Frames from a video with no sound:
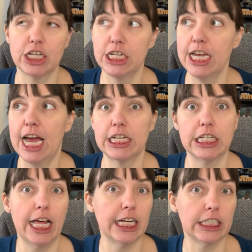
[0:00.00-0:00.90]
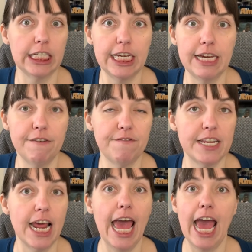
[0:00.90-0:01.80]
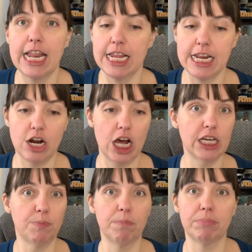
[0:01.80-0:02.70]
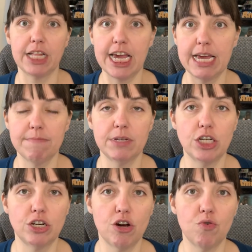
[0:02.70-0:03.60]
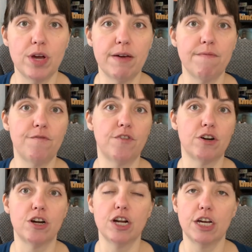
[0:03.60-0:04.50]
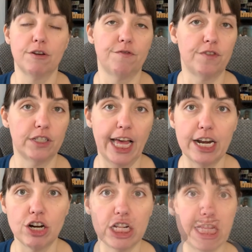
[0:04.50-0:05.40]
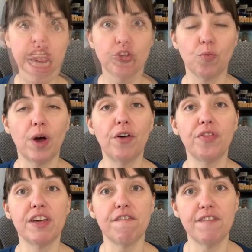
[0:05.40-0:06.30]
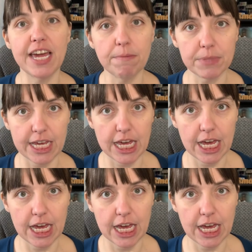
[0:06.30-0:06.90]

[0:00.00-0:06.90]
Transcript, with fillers: She had to, like, leave, and then her husband blamed, you know, him for letting her leave. The wealthy family